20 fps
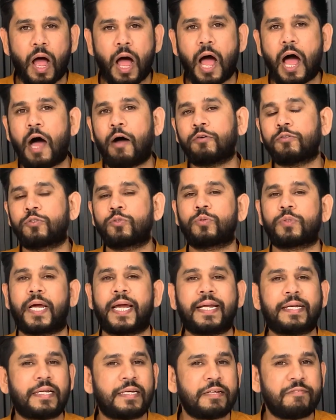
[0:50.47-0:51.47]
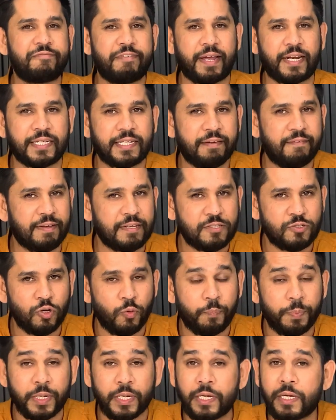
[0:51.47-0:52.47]
how to write an effective
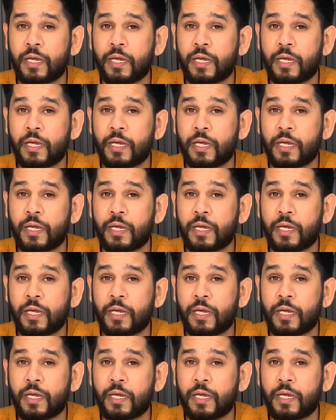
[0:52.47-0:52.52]
SOP